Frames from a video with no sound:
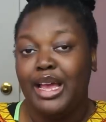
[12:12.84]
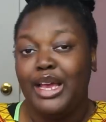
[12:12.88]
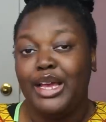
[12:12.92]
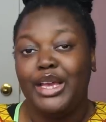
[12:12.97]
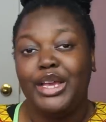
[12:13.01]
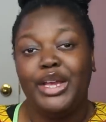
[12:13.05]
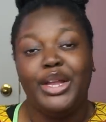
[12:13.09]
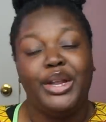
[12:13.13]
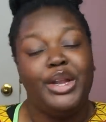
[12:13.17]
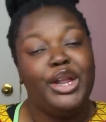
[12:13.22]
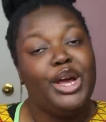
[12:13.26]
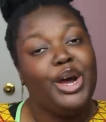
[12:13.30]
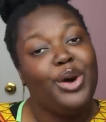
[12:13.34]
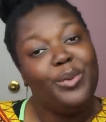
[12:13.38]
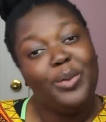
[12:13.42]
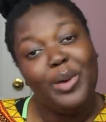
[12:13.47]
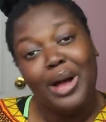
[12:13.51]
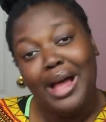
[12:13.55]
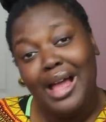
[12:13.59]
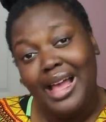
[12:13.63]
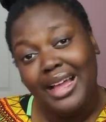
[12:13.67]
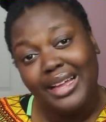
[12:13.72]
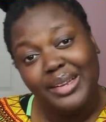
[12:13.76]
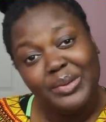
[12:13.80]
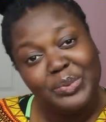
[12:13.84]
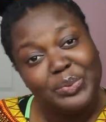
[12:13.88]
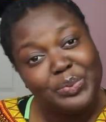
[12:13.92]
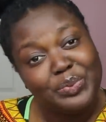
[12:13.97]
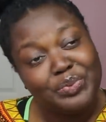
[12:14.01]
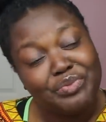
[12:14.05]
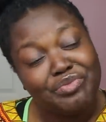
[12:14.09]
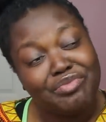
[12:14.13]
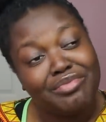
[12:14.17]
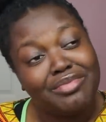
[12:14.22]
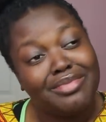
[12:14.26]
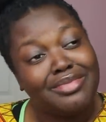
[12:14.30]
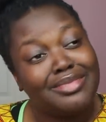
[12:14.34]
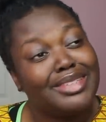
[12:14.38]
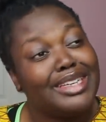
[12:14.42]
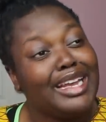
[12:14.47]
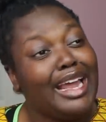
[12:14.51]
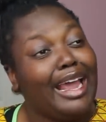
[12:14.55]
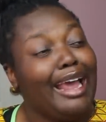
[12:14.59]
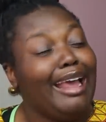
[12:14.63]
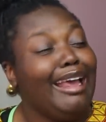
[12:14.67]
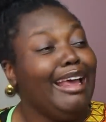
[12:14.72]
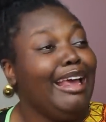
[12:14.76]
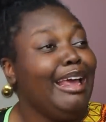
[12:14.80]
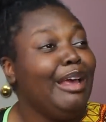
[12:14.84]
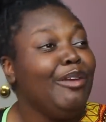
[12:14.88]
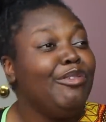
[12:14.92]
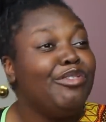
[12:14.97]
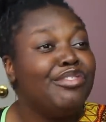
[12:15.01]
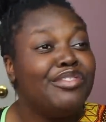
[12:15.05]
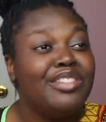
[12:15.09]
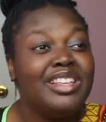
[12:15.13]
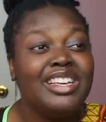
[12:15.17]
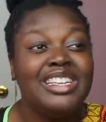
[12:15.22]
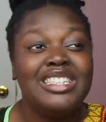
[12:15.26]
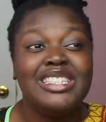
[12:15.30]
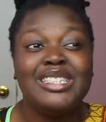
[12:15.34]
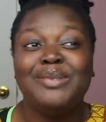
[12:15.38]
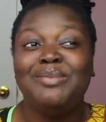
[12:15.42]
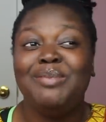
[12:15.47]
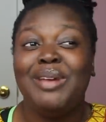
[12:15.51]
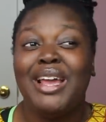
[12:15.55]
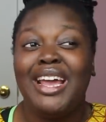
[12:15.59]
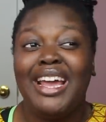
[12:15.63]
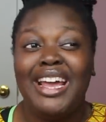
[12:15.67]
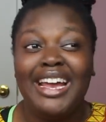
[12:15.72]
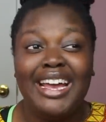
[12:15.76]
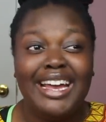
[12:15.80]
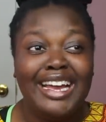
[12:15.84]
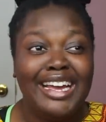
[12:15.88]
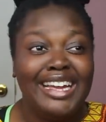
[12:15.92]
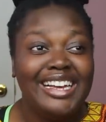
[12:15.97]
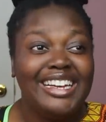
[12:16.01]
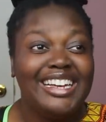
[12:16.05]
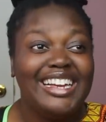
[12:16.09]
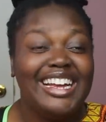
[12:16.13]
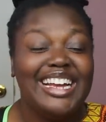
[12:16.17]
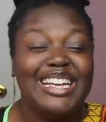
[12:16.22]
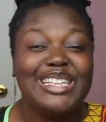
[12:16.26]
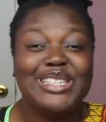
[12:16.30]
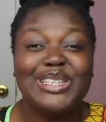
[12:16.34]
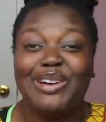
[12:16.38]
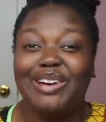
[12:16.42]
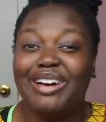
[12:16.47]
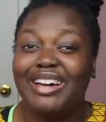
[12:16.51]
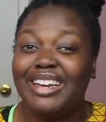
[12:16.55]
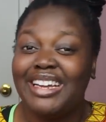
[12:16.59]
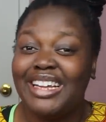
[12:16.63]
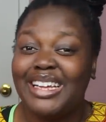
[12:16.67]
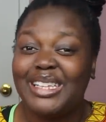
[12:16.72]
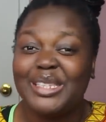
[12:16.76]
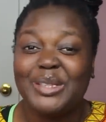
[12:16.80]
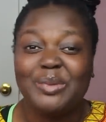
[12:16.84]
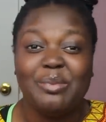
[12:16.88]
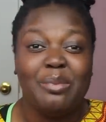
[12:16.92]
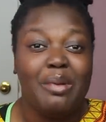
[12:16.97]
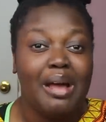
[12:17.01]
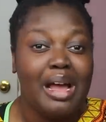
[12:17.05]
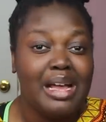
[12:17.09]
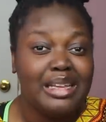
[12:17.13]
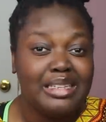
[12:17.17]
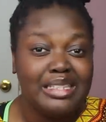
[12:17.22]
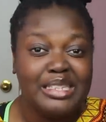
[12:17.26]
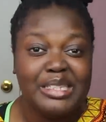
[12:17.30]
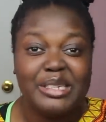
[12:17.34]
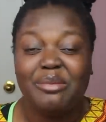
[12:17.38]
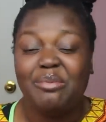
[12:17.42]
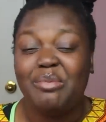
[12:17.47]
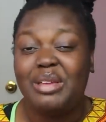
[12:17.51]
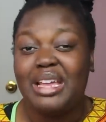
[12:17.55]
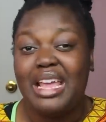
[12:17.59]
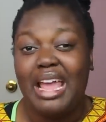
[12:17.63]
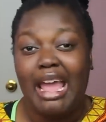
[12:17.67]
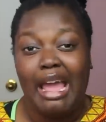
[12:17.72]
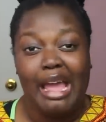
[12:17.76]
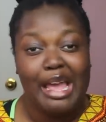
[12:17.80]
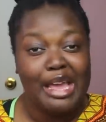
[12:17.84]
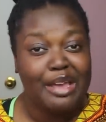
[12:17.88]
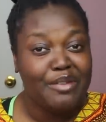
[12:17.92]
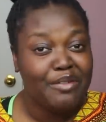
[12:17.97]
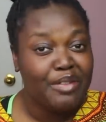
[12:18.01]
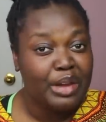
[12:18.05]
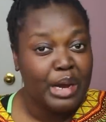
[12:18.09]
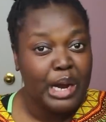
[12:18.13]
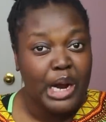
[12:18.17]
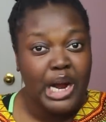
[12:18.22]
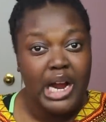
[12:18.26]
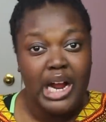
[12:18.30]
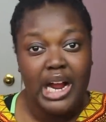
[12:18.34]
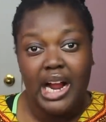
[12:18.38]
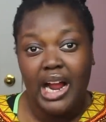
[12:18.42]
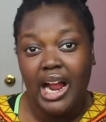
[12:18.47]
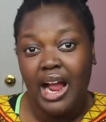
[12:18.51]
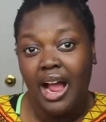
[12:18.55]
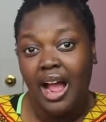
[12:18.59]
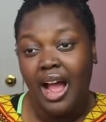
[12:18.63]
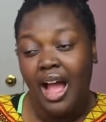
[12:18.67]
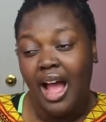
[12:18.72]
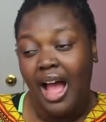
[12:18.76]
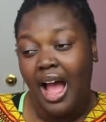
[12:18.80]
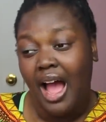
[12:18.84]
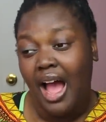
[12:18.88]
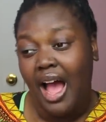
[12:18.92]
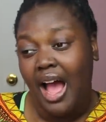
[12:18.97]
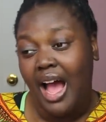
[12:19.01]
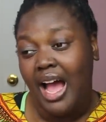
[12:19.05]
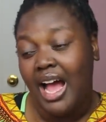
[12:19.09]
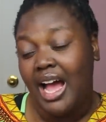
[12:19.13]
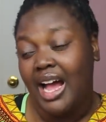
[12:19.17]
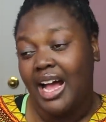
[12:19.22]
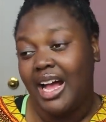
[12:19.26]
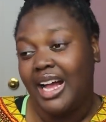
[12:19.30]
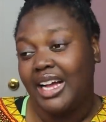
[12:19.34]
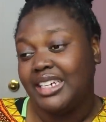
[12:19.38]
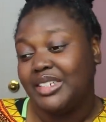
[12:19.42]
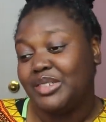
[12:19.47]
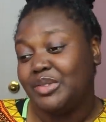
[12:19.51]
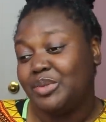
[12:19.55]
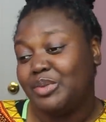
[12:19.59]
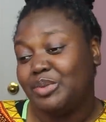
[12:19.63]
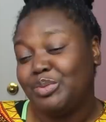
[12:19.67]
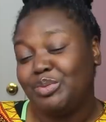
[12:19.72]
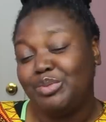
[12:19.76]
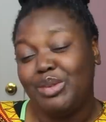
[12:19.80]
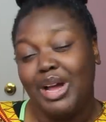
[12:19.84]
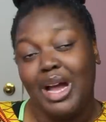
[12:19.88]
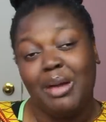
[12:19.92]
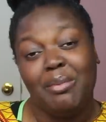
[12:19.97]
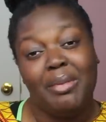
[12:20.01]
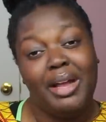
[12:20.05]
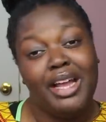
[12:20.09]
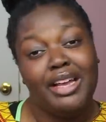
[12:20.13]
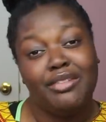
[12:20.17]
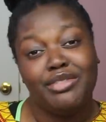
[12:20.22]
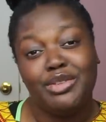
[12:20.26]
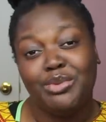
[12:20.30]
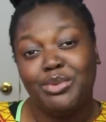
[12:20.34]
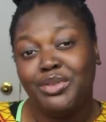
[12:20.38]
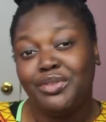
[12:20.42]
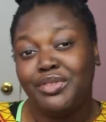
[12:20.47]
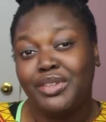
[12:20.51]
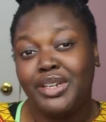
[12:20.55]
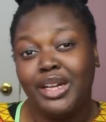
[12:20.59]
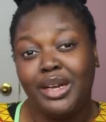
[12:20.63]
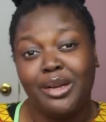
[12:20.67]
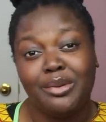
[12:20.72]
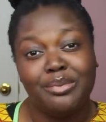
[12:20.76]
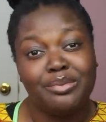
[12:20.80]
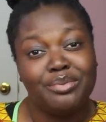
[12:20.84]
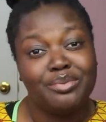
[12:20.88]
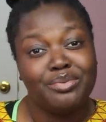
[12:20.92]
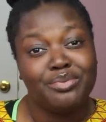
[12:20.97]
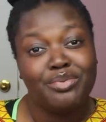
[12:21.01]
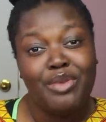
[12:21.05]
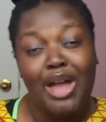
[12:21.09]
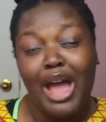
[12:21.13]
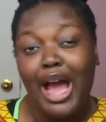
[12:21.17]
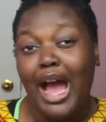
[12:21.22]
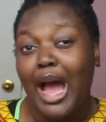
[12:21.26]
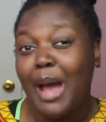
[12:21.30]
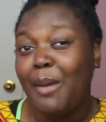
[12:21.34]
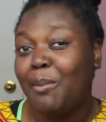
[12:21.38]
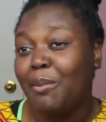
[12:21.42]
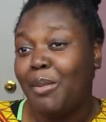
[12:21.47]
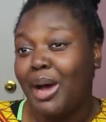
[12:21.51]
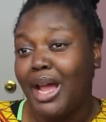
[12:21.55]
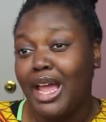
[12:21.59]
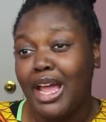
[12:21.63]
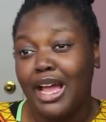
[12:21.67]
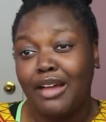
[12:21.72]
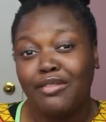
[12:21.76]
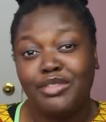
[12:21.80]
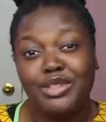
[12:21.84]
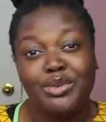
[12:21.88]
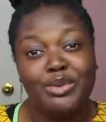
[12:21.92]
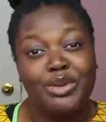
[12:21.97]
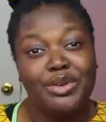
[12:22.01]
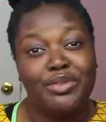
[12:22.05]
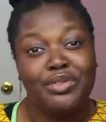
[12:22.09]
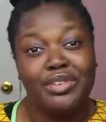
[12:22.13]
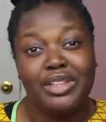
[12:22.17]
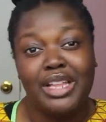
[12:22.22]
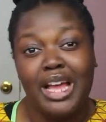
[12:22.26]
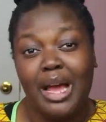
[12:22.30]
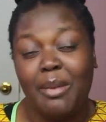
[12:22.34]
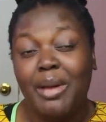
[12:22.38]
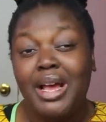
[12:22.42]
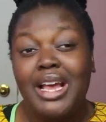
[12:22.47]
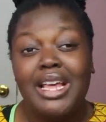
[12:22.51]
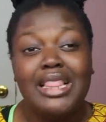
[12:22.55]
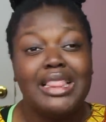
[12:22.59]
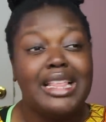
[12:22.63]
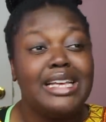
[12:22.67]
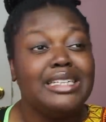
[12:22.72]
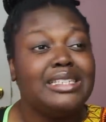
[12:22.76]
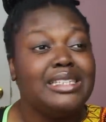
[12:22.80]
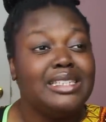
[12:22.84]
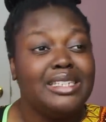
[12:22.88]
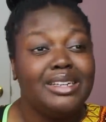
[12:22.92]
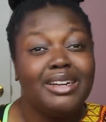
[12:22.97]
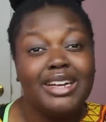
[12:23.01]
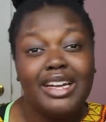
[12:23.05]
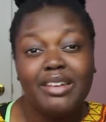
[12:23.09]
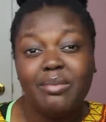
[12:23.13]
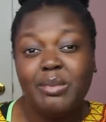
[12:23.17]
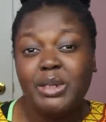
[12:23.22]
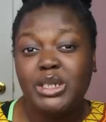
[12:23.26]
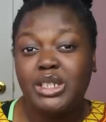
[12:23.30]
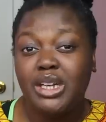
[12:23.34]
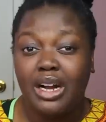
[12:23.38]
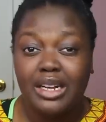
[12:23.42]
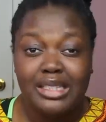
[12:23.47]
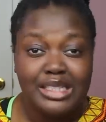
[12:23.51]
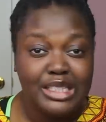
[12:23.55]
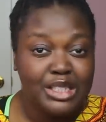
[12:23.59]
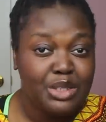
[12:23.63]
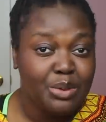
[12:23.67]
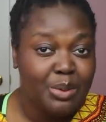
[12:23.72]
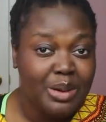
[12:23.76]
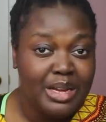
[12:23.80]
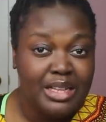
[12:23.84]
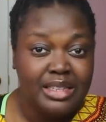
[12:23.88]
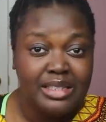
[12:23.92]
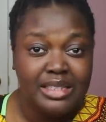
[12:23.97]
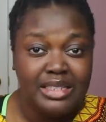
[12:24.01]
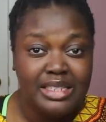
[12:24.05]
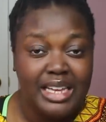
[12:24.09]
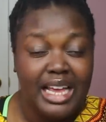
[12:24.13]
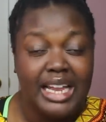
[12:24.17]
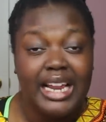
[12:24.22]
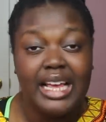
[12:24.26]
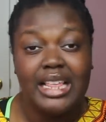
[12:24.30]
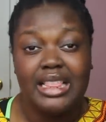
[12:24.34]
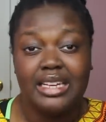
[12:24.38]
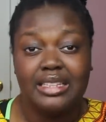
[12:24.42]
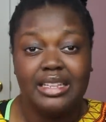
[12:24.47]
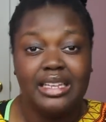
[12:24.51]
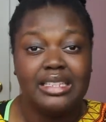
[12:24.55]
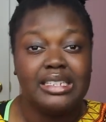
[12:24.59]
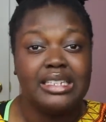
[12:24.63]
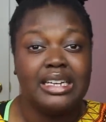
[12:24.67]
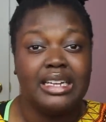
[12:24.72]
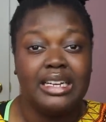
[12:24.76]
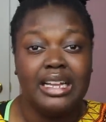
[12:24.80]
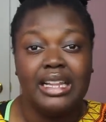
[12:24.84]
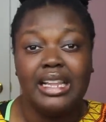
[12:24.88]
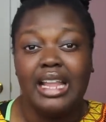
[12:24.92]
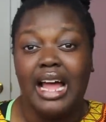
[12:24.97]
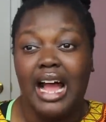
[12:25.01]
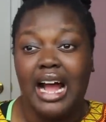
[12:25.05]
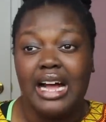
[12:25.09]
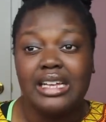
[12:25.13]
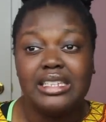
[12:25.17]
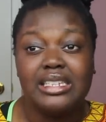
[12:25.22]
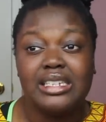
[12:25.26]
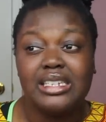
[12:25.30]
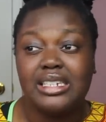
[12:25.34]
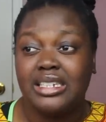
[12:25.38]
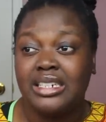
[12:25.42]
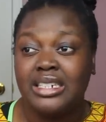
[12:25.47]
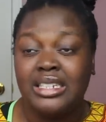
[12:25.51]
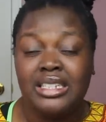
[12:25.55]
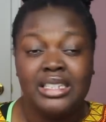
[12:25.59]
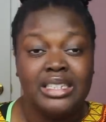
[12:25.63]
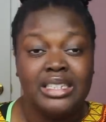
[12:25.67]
You know what? If this man is on his best behavior, I might have to root for them. I might have to root for them. They still give me toxic twins, and I think that's going to last